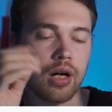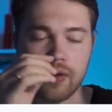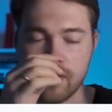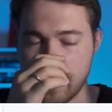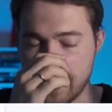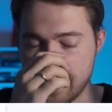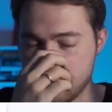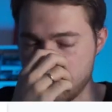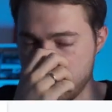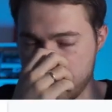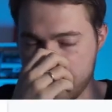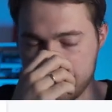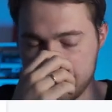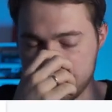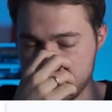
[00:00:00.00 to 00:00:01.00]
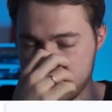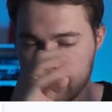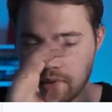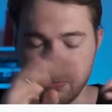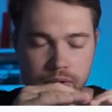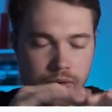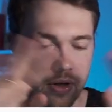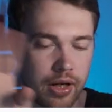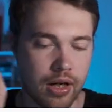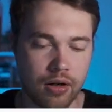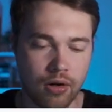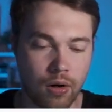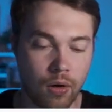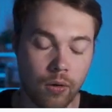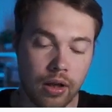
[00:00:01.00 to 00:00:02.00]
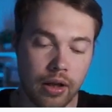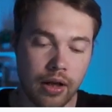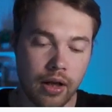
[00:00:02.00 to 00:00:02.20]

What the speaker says: right? We have we don't care at all.